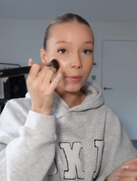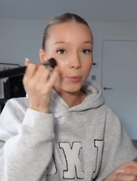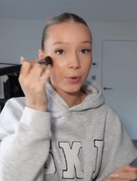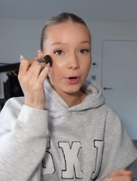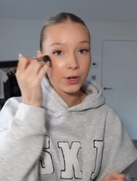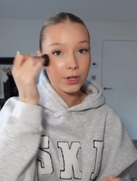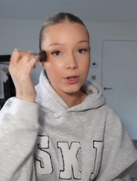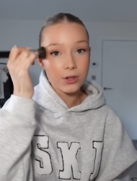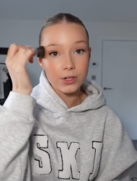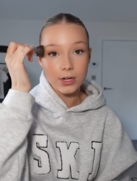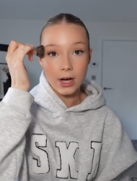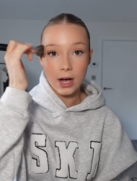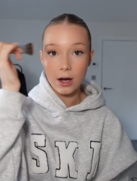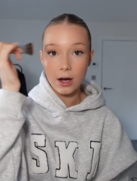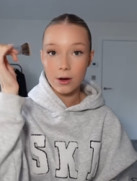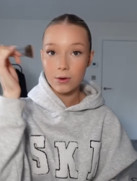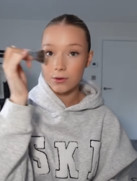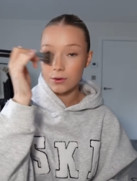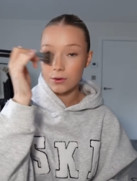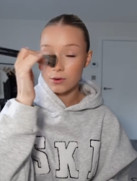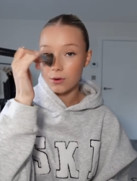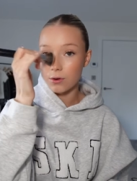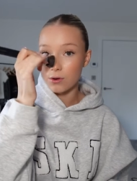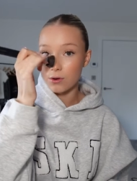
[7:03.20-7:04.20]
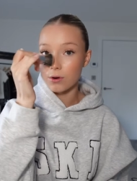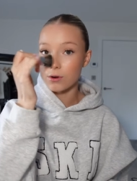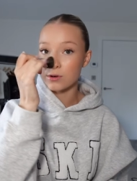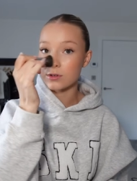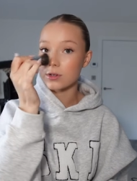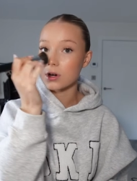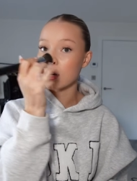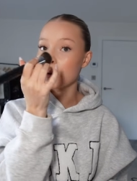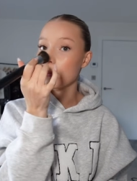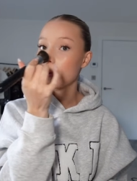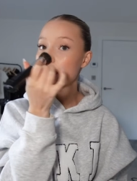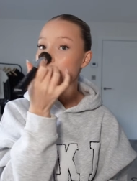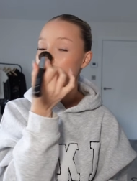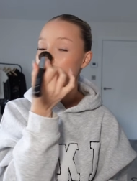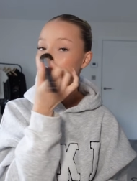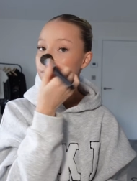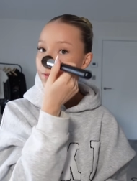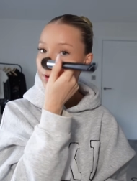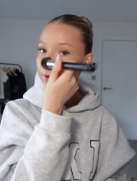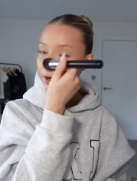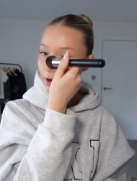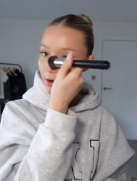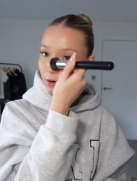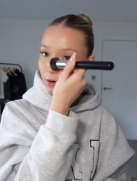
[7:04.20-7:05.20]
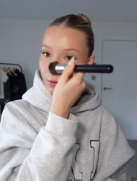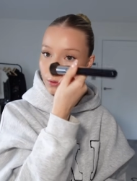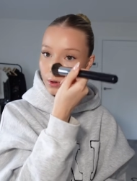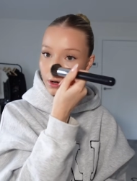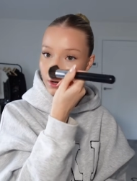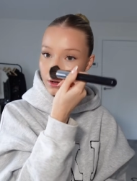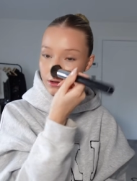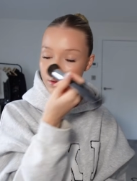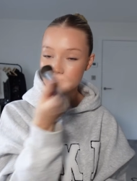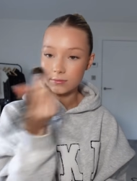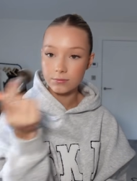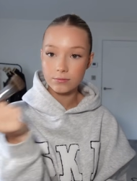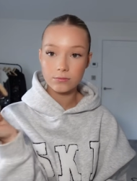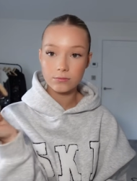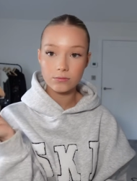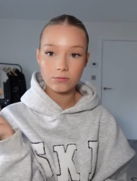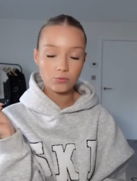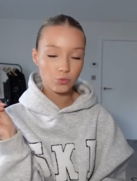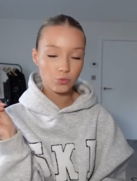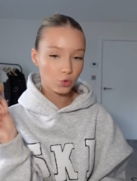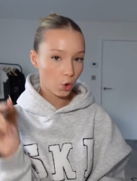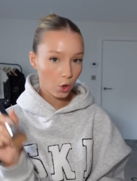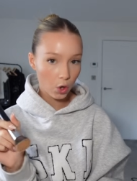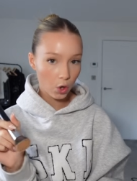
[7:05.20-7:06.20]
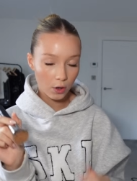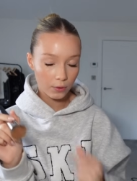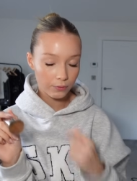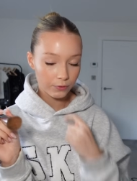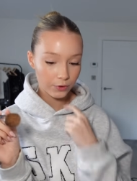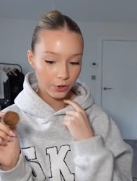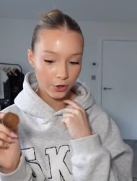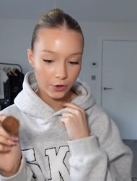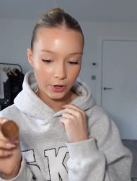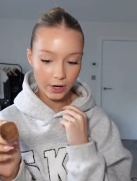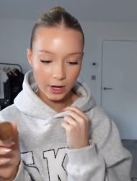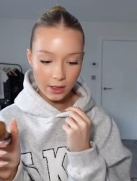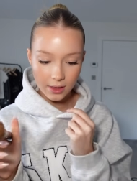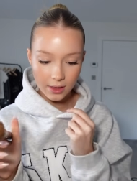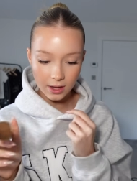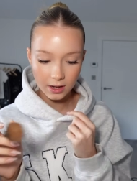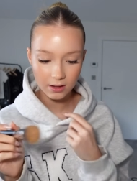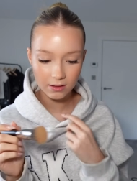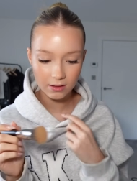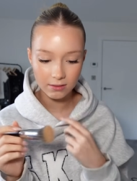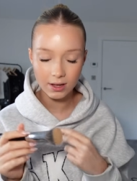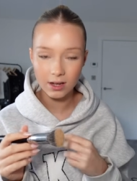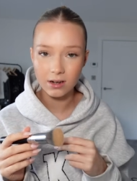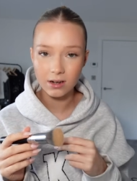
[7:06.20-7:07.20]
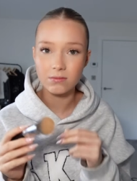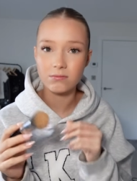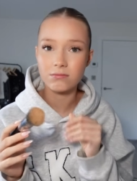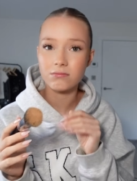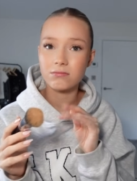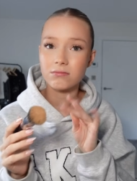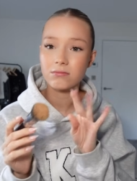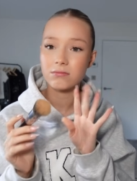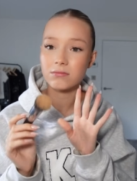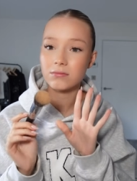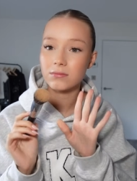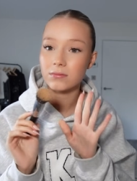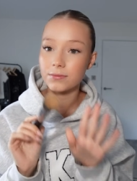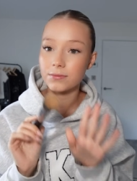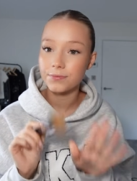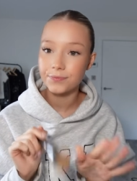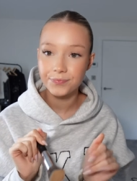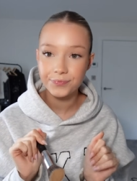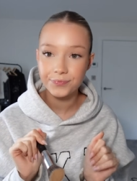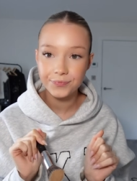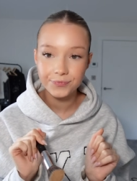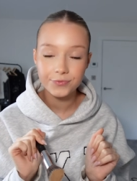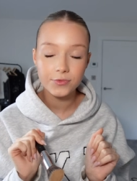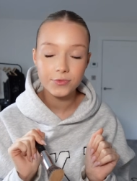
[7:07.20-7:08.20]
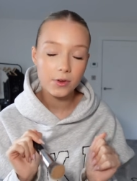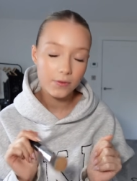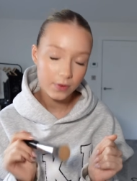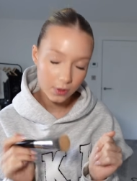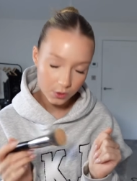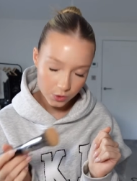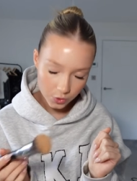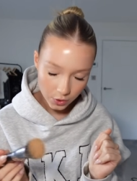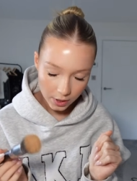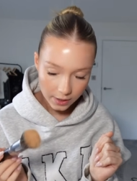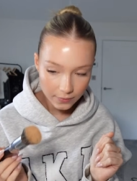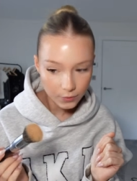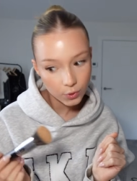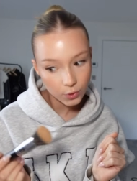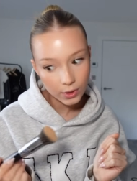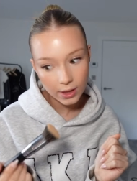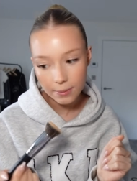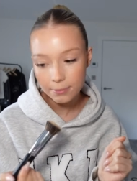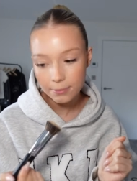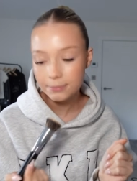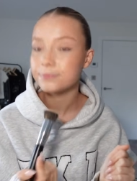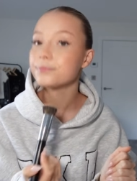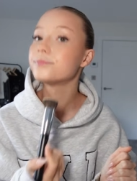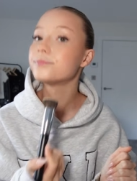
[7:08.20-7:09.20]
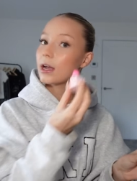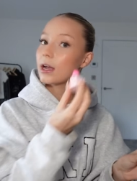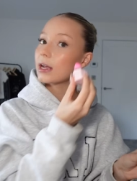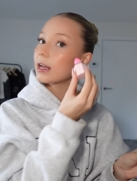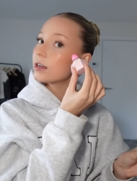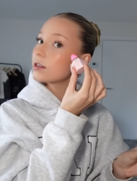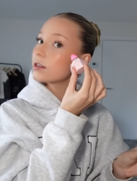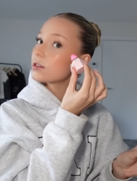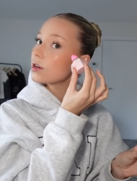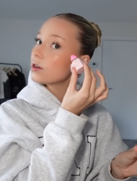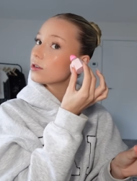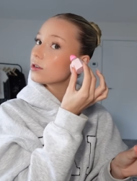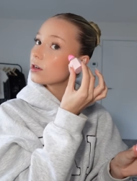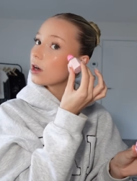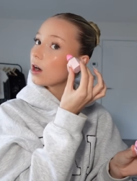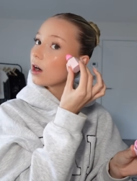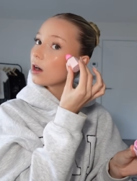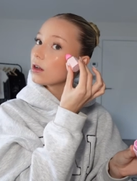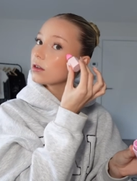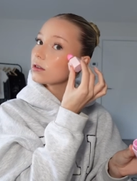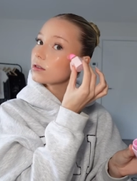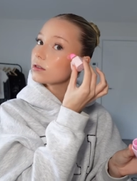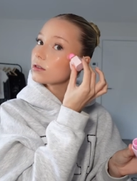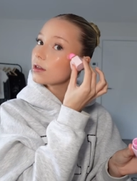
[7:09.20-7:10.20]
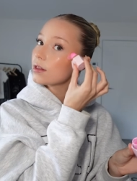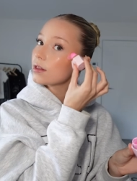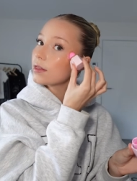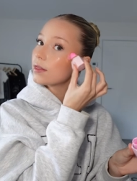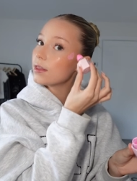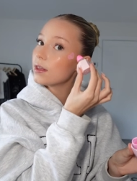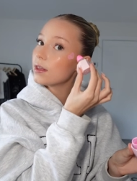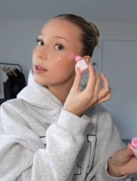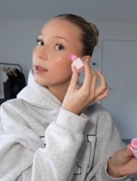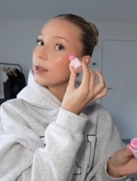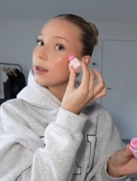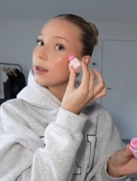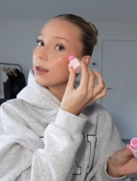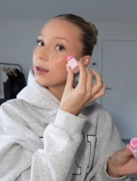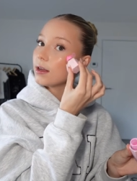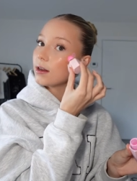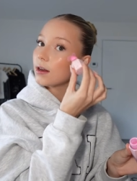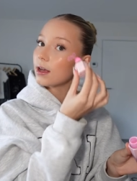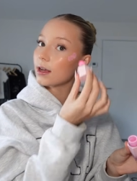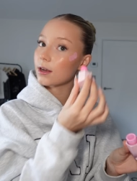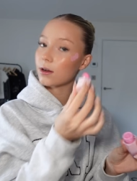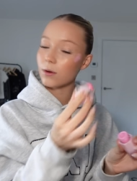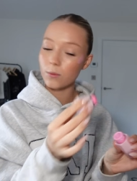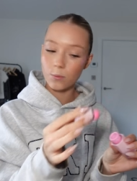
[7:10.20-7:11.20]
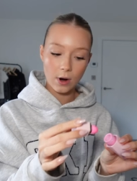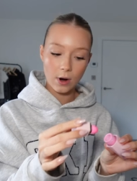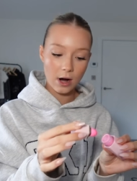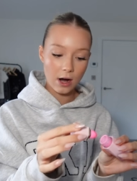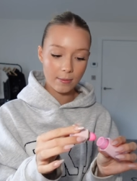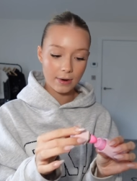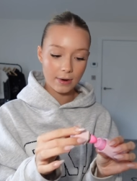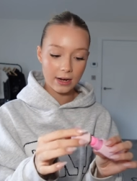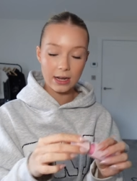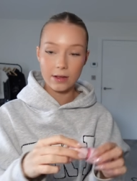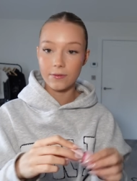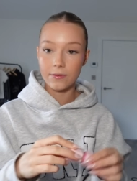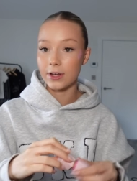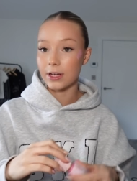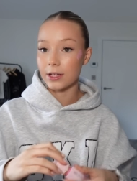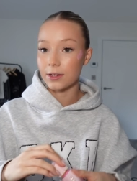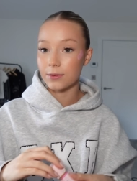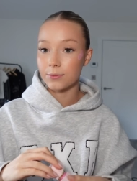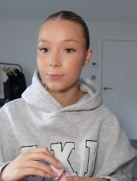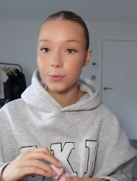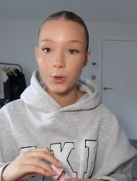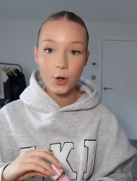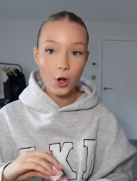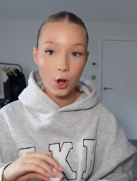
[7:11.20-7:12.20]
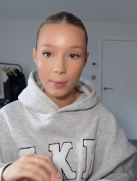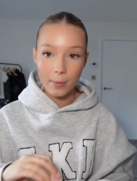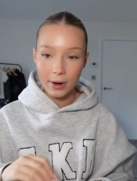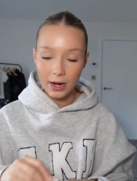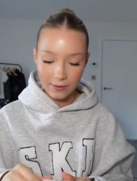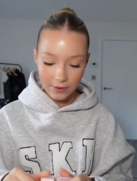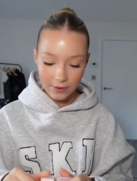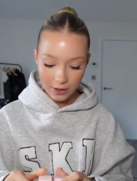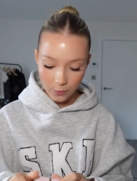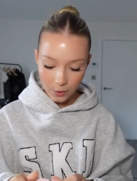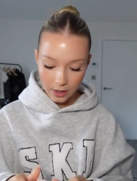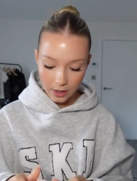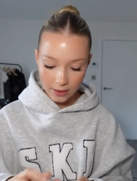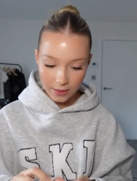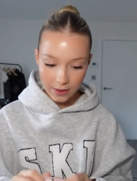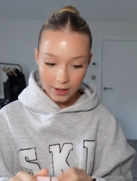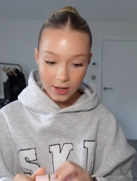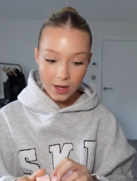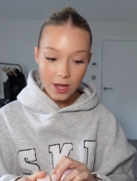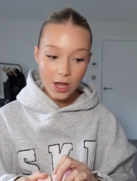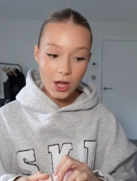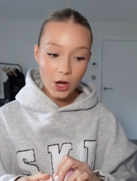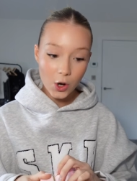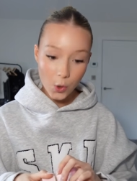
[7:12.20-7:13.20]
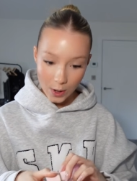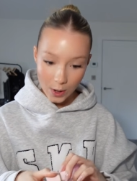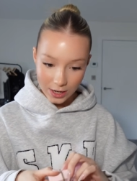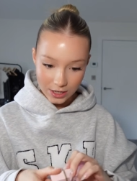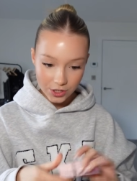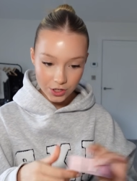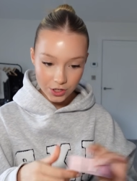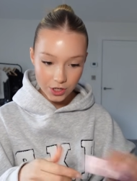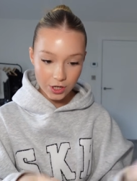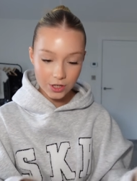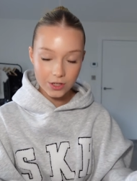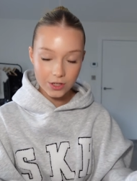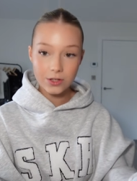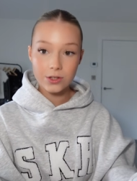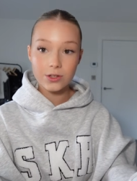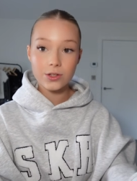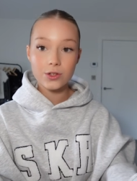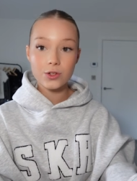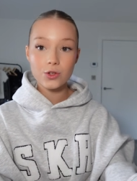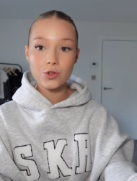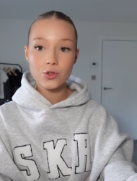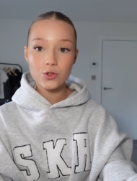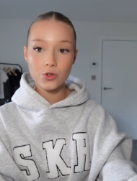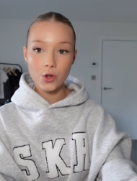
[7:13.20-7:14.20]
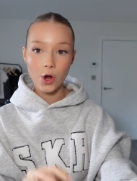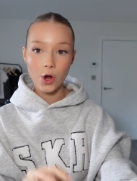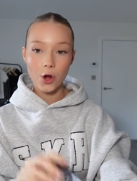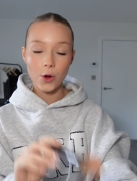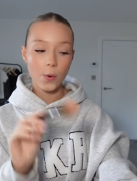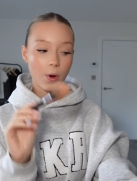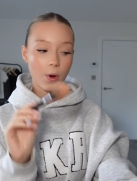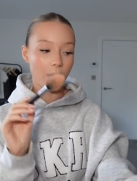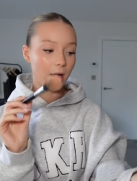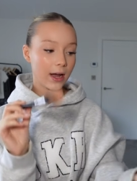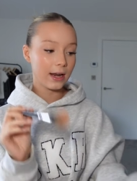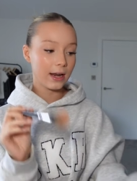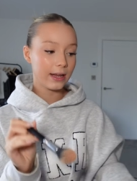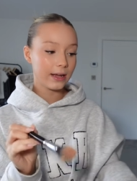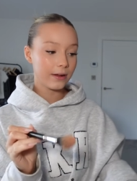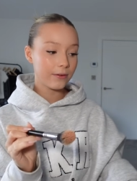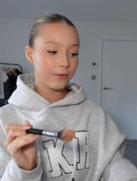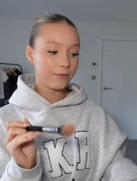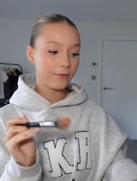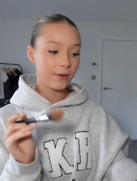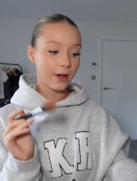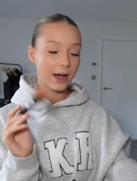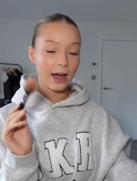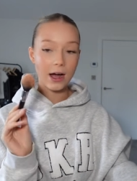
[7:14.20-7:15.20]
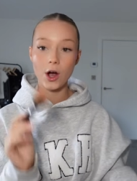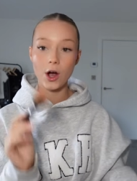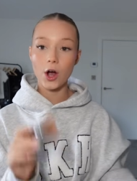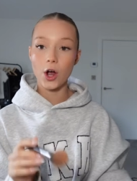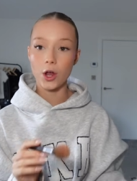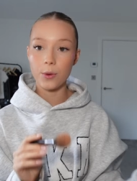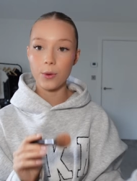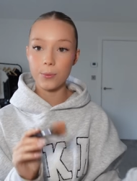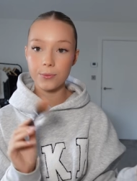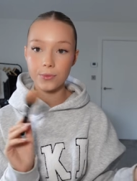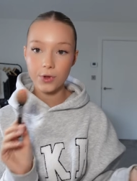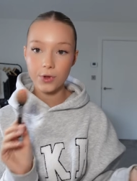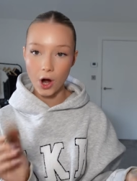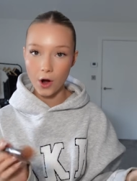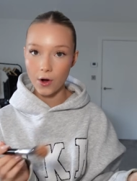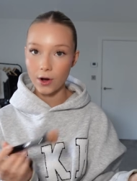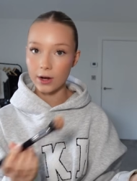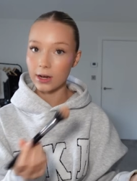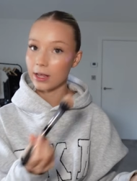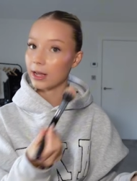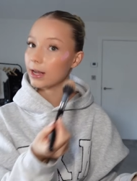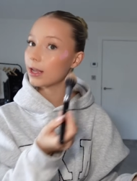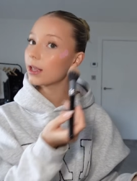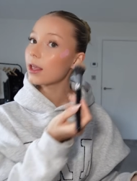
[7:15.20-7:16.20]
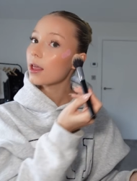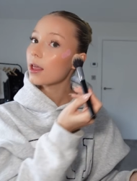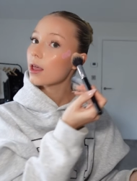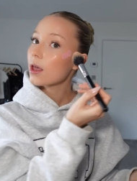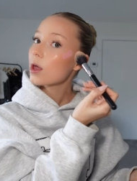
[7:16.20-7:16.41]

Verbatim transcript: to bring you down or trying to make you feel not confident or anything, then I feel sorry for them. Okay, so to answer the like, where am I living, who am I living with questions. So I live at home currently